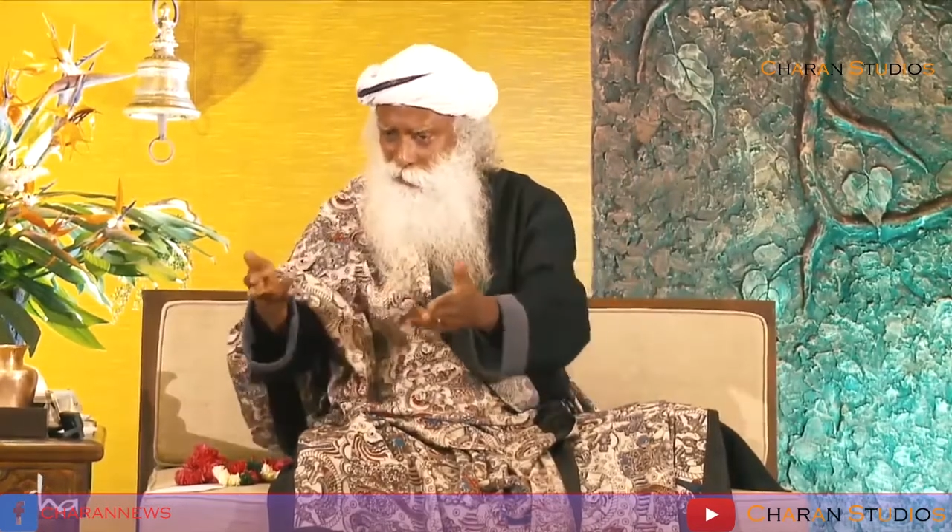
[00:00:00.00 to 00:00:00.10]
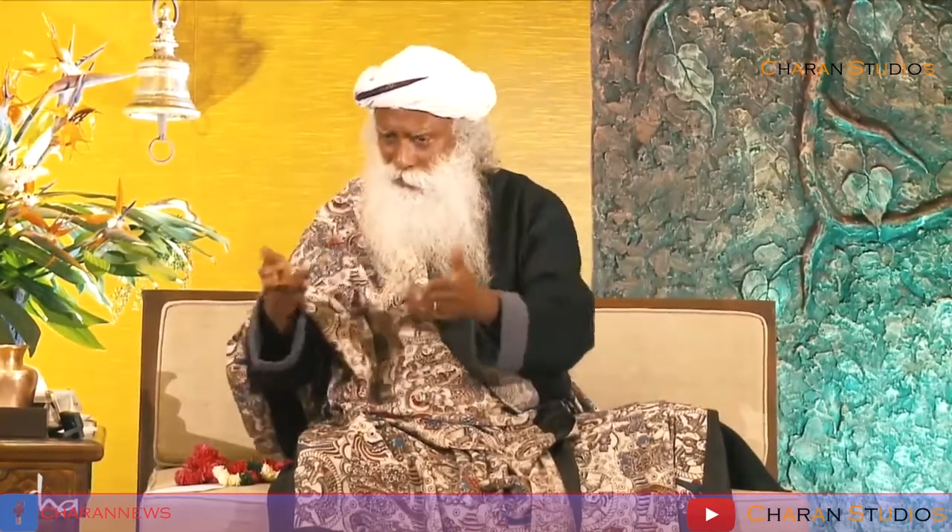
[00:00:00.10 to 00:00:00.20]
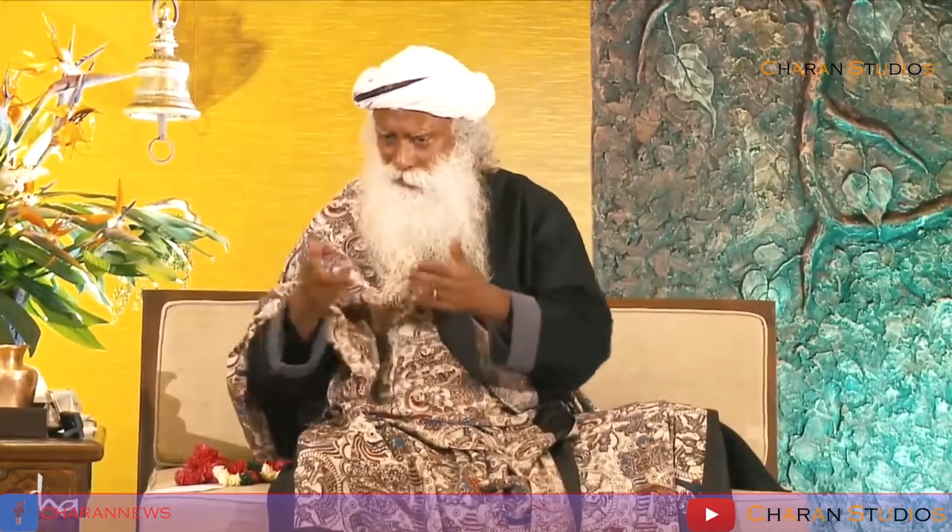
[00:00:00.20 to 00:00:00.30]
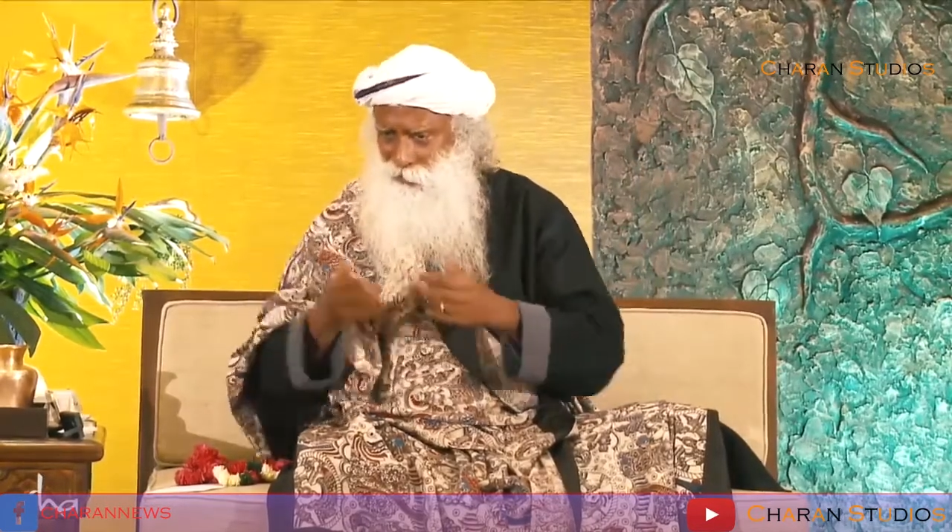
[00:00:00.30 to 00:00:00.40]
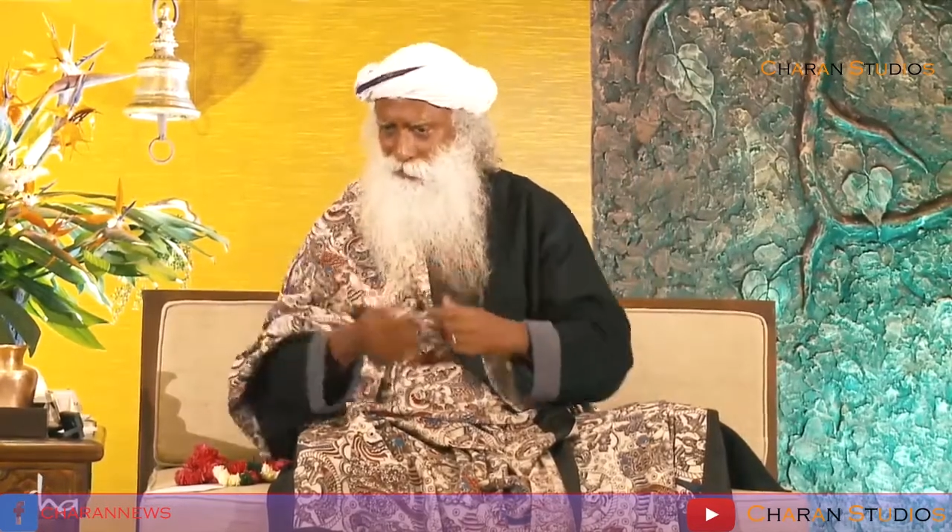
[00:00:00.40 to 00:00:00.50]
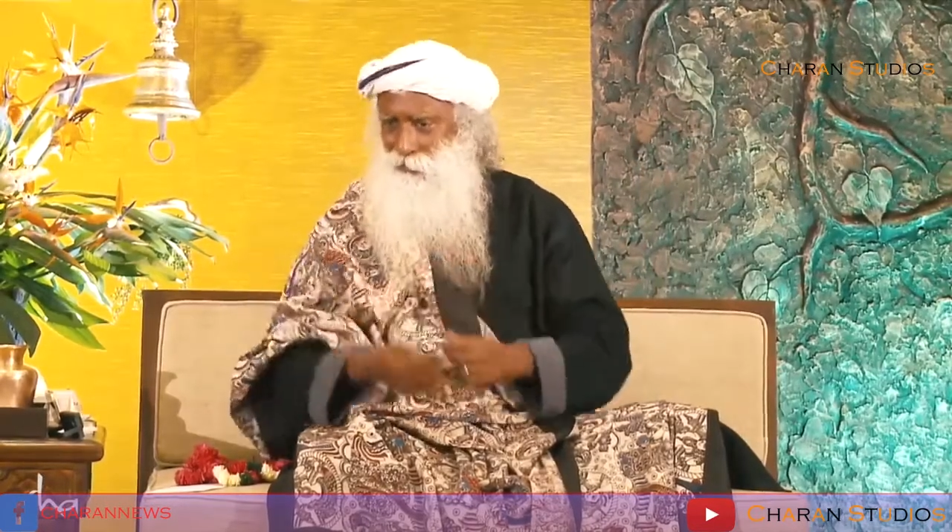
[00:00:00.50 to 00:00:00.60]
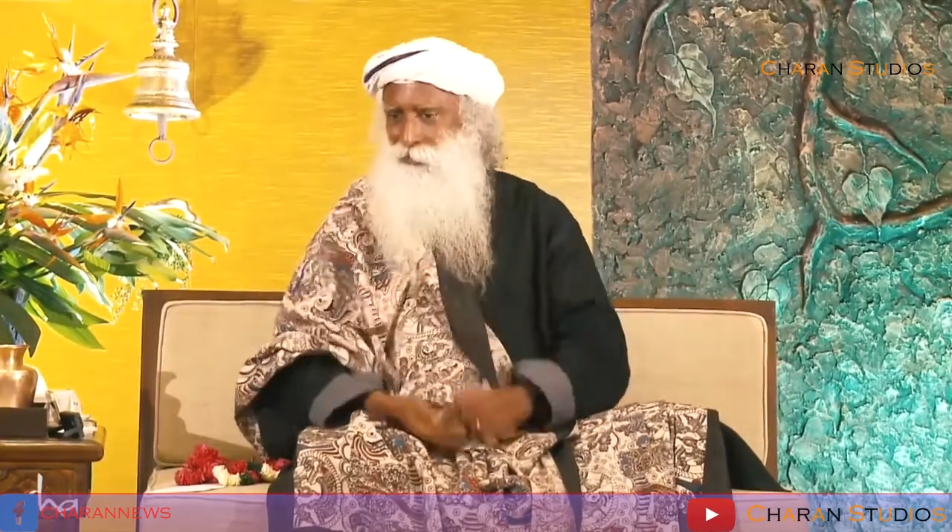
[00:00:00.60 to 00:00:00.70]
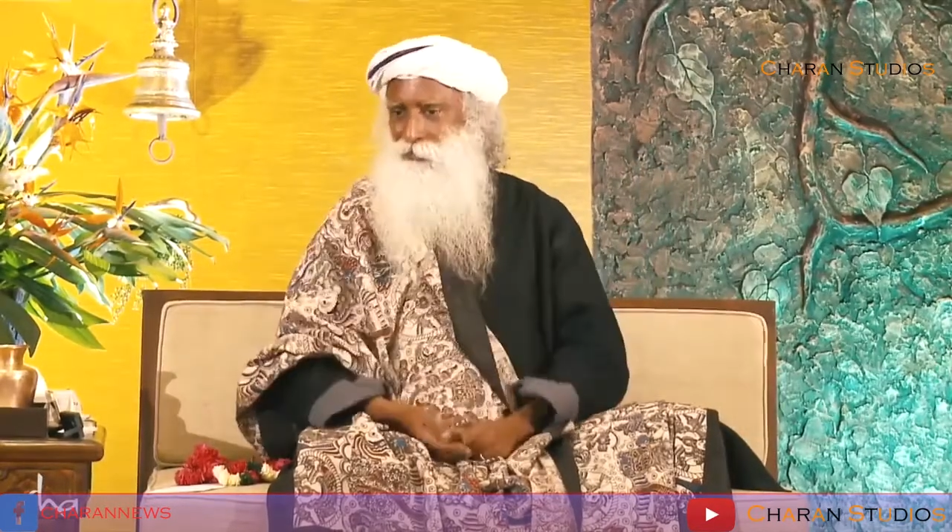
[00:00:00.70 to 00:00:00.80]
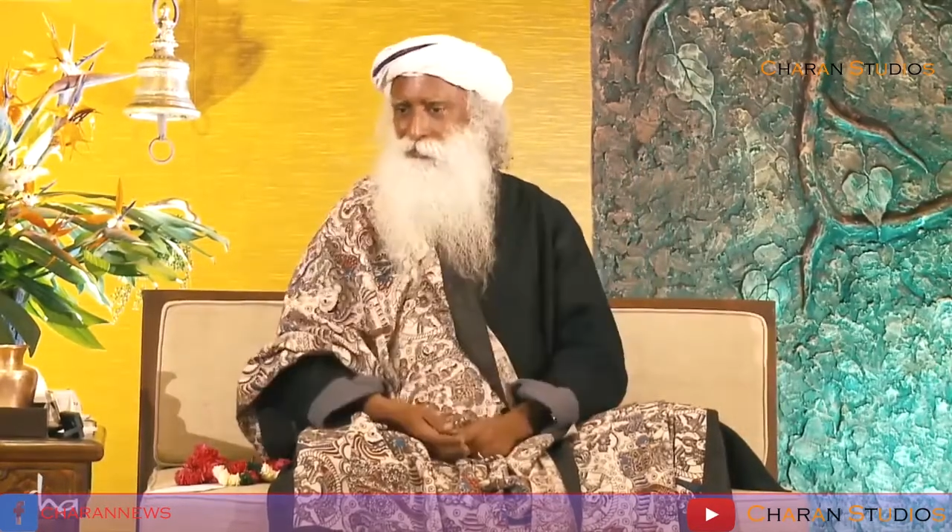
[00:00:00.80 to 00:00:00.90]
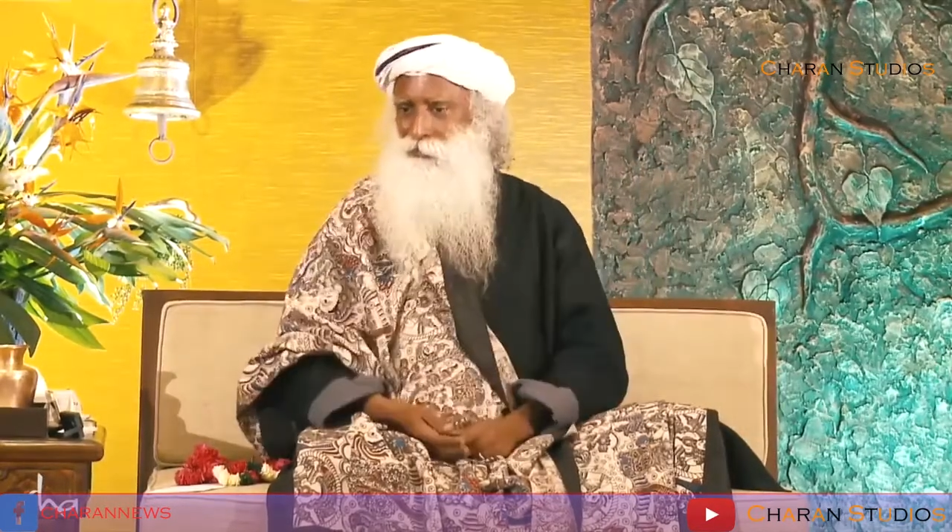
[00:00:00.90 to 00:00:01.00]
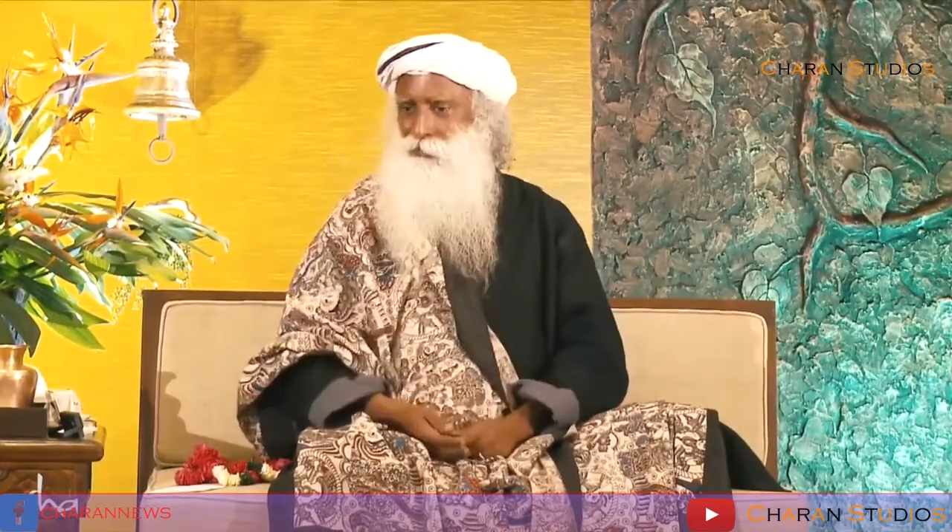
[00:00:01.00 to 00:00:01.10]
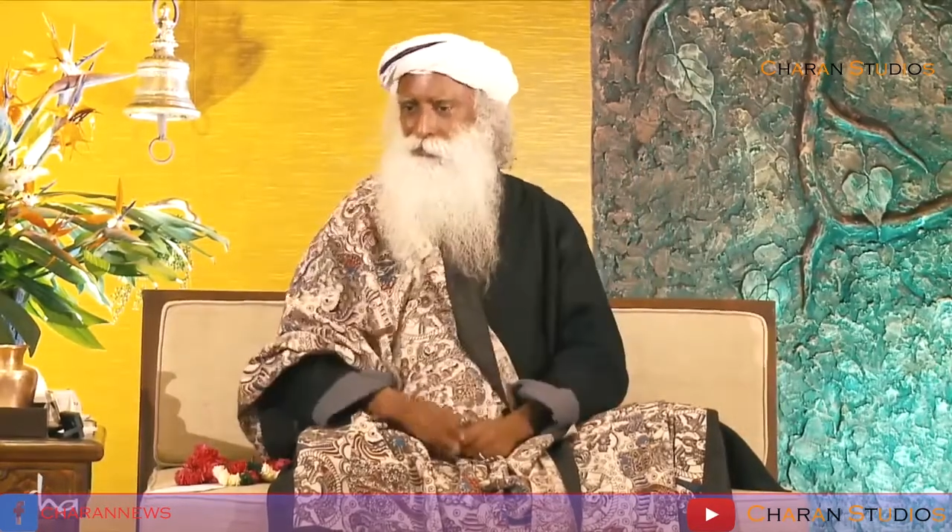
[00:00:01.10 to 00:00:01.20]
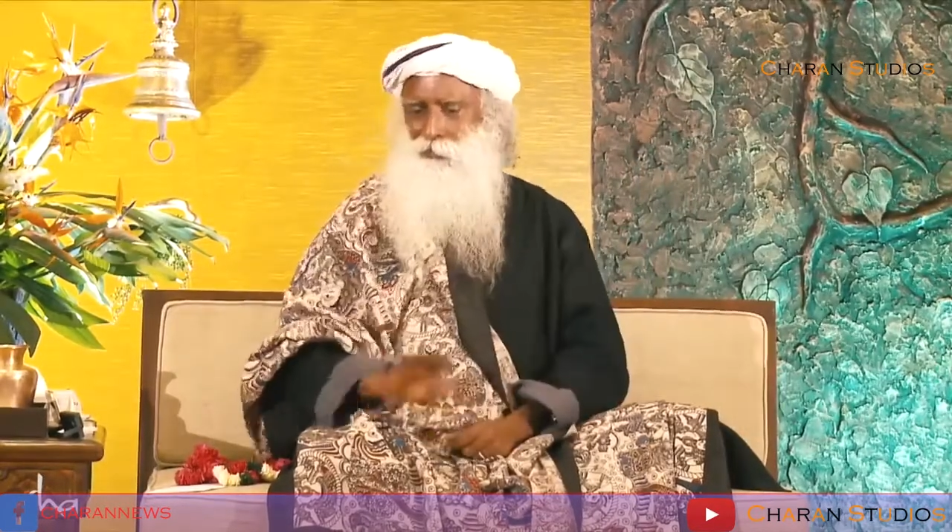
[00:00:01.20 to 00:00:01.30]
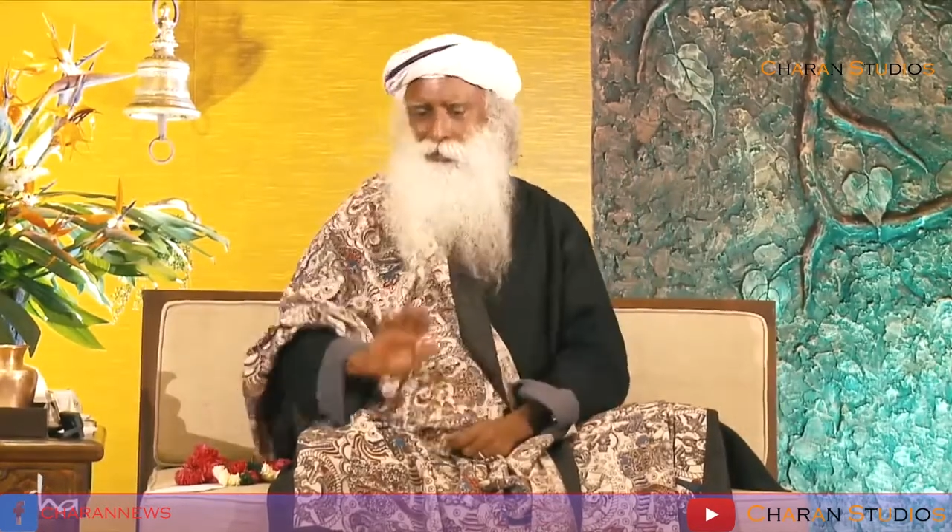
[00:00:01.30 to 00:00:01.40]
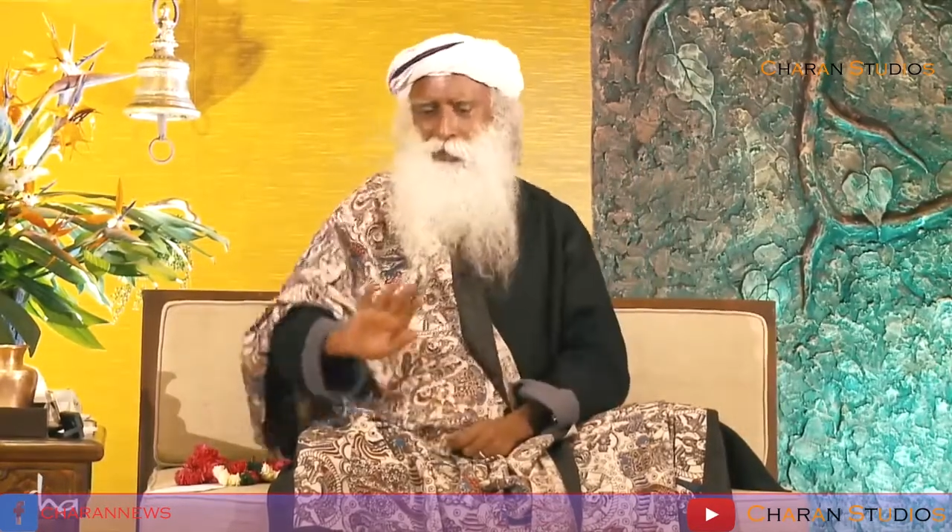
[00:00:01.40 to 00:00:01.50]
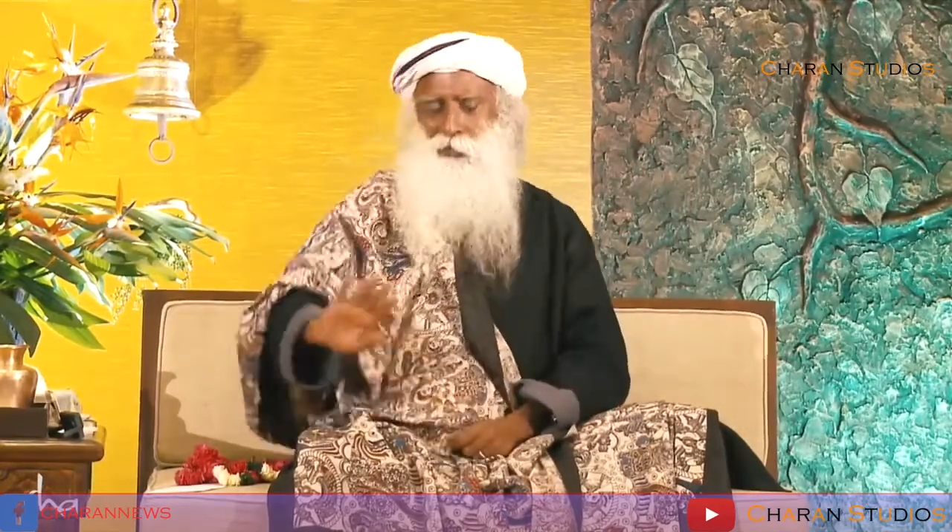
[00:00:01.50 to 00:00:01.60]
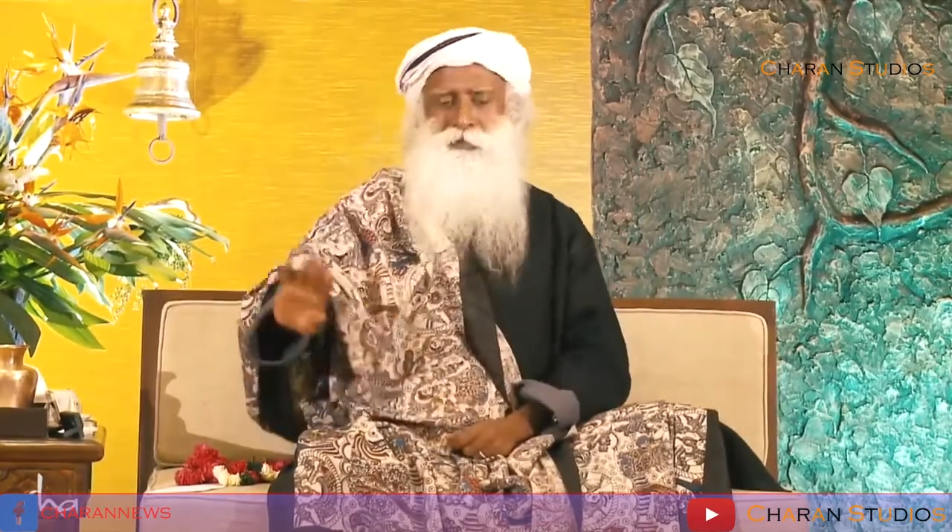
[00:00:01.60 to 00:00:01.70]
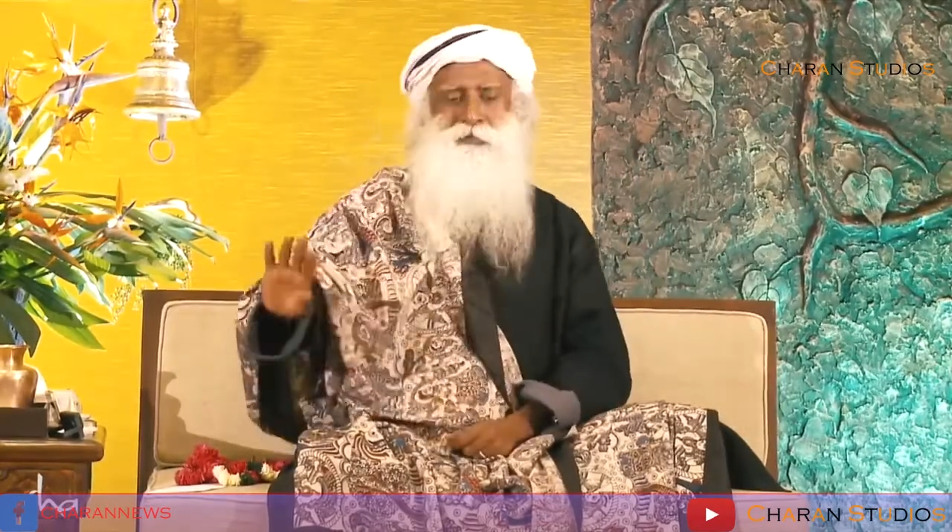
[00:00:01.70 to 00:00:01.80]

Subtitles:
me? No.